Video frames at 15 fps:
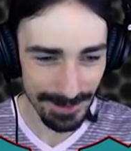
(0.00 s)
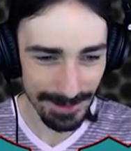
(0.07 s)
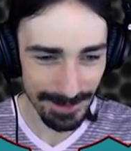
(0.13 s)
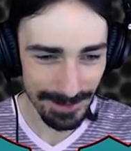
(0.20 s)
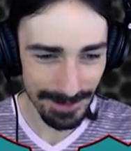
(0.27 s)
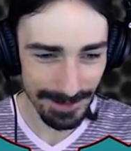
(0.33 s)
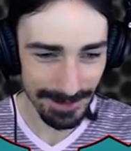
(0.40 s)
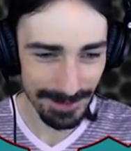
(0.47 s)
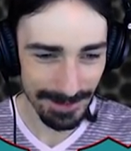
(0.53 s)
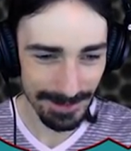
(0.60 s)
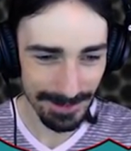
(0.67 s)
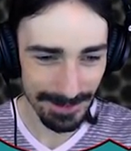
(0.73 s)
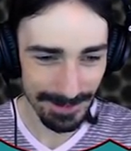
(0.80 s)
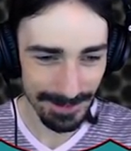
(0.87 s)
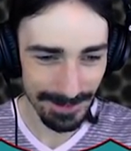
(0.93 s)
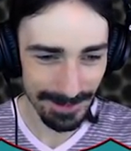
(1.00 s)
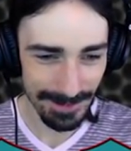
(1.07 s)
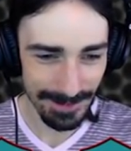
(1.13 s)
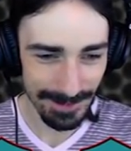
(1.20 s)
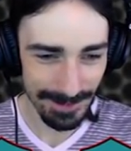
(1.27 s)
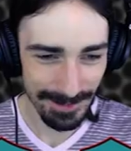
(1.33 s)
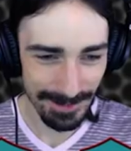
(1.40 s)

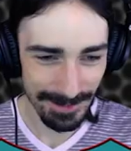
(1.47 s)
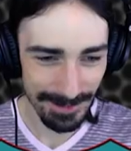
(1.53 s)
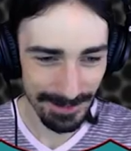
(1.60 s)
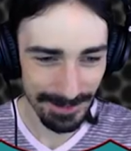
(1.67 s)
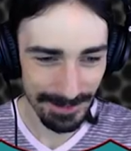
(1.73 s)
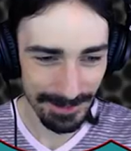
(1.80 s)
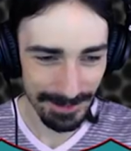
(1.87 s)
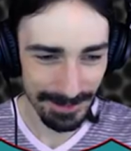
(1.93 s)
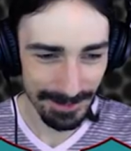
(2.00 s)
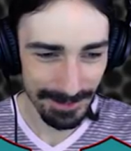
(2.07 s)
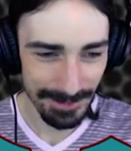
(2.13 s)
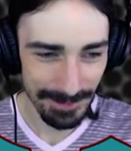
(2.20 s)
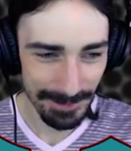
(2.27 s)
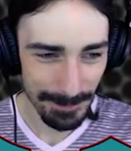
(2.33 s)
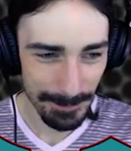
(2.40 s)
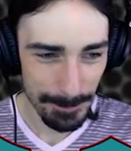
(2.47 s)
No one is speaking in this clip.